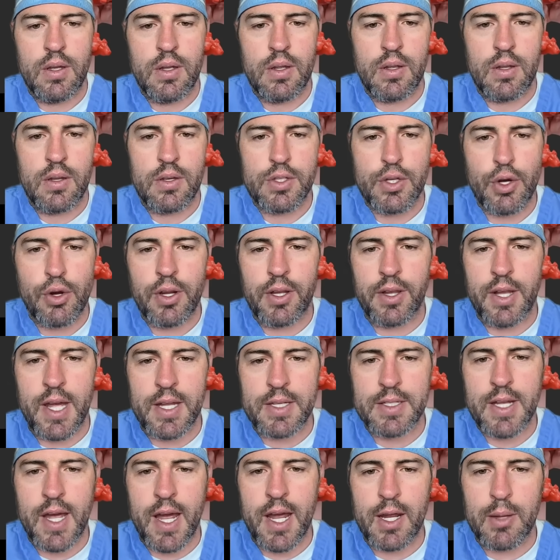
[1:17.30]
During that
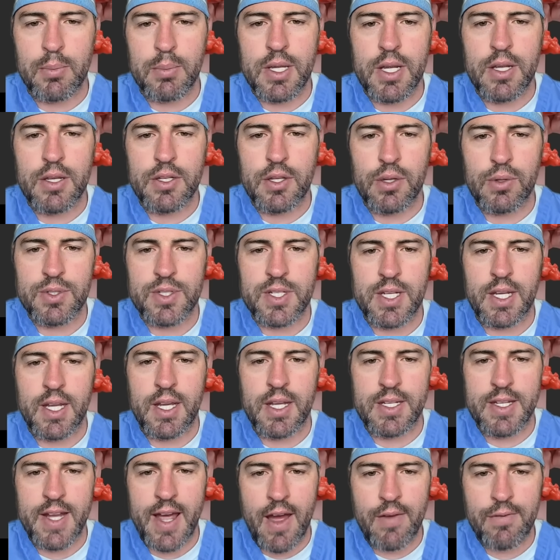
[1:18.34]
time, he used
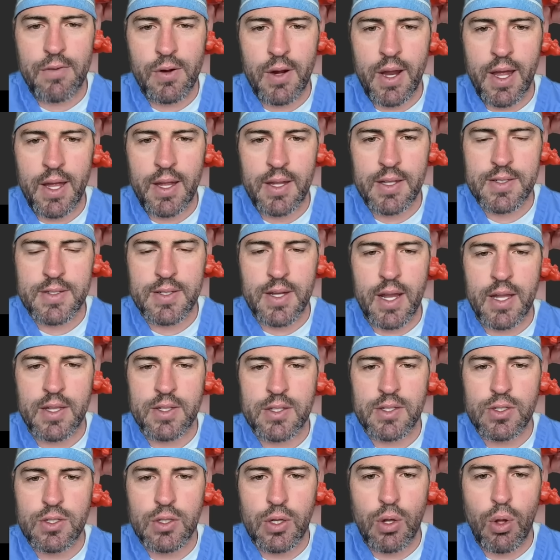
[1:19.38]
cadaver heads and
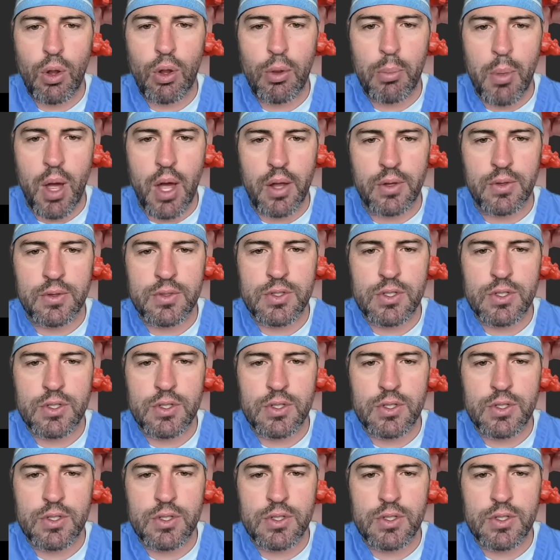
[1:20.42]
skull models